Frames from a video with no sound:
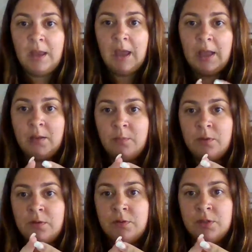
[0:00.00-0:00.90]
and then
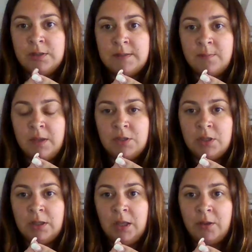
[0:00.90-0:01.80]
we'll just
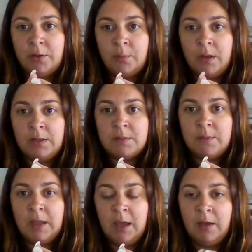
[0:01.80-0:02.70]
mention the other ones.
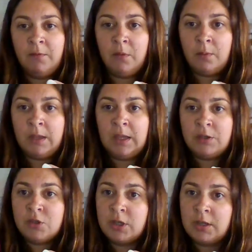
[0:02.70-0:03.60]
We have
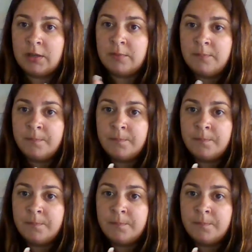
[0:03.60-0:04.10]
location,